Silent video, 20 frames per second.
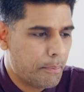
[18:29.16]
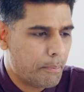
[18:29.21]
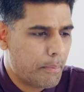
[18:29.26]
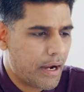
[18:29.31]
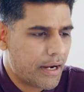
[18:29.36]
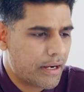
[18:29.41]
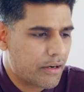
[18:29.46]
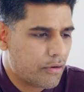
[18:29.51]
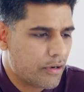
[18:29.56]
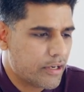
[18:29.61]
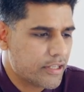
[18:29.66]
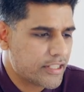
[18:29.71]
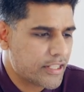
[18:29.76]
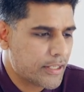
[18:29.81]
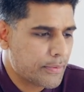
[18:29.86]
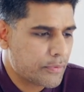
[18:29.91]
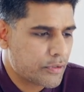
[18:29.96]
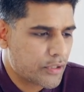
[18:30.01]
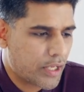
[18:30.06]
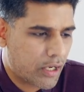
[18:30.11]
My
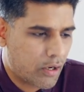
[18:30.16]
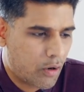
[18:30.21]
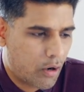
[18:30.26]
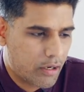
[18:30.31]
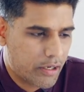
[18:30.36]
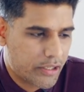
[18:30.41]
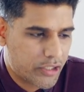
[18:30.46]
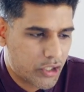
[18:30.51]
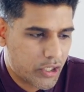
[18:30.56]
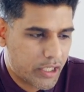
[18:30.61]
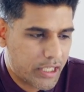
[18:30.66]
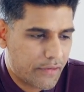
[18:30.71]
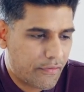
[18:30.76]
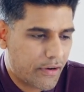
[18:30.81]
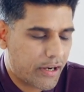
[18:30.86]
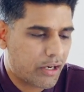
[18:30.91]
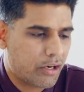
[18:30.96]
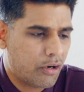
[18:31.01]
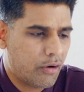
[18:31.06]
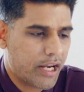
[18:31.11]
criticism psychology, and
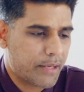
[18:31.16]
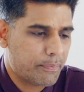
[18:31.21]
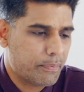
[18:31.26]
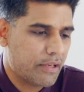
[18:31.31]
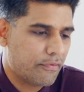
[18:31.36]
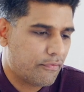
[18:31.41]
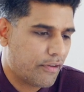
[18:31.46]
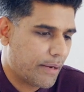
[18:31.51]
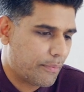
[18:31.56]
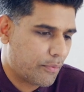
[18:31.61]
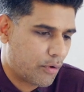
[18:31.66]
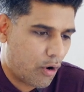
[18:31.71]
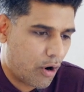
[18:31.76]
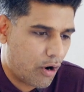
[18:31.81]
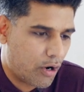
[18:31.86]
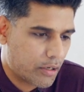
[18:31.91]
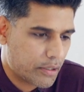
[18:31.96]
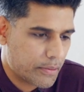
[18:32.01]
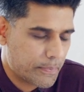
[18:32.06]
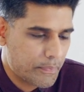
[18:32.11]
if I correct me if I'm
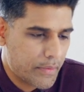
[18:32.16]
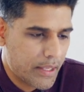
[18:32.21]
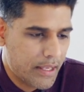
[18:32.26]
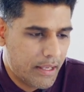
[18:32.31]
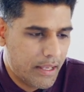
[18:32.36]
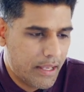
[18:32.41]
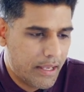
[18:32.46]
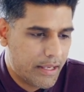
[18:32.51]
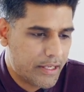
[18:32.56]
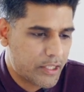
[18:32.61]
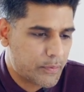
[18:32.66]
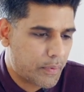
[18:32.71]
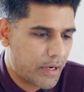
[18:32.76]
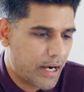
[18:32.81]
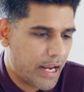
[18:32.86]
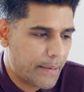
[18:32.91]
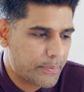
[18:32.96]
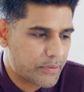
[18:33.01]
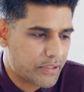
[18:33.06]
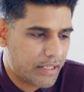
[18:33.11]
wrong, is
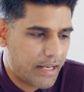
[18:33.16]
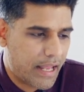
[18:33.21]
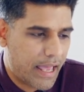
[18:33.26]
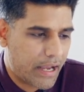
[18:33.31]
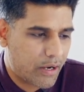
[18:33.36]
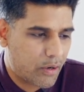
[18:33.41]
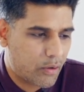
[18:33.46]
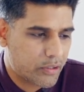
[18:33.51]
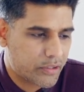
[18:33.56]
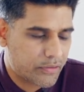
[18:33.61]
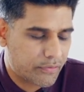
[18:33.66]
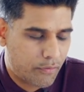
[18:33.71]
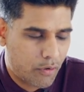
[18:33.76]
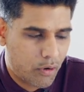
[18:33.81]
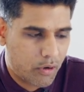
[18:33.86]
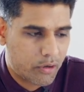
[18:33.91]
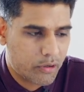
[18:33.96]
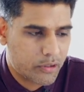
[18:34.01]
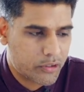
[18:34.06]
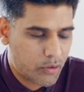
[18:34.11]
perhaps the lack of
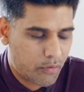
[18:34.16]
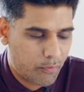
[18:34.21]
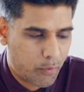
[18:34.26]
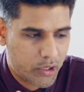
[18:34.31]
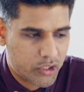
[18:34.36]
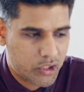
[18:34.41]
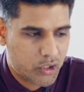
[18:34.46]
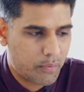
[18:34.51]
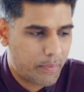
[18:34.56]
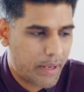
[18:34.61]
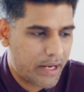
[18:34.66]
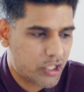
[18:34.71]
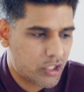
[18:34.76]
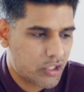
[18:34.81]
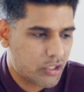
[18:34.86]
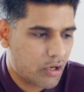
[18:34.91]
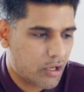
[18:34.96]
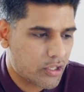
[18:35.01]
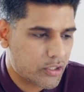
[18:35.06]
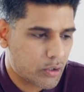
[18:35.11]
focus of what you
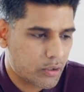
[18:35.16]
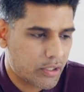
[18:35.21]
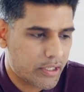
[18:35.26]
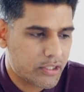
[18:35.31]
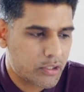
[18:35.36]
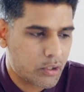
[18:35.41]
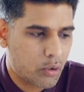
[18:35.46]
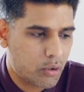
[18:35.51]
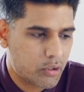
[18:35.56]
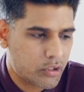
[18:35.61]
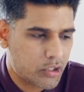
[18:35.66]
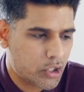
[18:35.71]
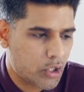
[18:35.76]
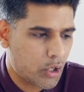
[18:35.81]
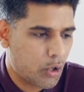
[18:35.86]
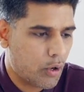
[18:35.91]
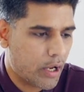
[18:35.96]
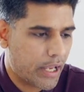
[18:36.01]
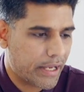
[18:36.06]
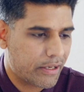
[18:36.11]
mentioned also, the
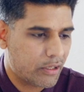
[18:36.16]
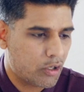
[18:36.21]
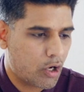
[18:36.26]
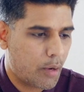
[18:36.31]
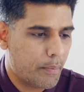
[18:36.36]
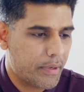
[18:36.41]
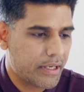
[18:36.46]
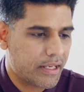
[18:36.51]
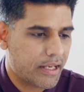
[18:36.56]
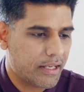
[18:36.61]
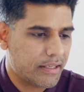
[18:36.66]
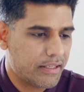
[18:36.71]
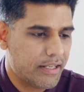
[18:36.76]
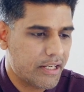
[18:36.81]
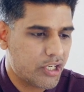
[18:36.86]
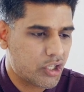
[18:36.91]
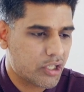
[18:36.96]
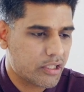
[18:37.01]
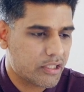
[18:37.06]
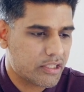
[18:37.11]
socio-economic
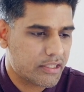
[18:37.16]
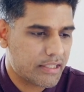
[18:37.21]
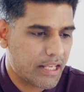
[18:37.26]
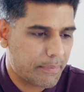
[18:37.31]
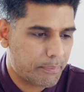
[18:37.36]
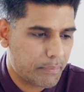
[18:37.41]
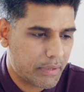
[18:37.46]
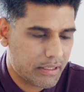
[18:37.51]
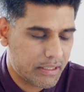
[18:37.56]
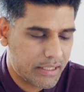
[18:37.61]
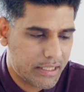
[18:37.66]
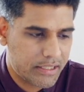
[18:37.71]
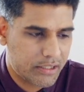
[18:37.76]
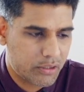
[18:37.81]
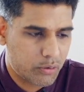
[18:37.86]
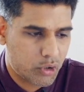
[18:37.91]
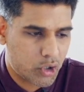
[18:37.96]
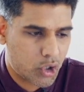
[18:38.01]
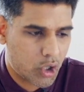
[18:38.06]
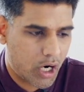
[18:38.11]
conditions that may
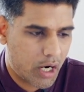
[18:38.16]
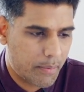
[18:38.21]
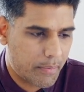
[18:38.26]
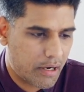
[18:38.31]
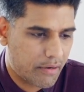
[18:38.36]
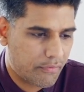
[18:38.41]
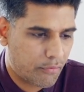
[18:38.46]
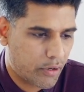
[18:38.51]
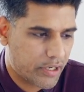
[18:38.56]
lead to trauma.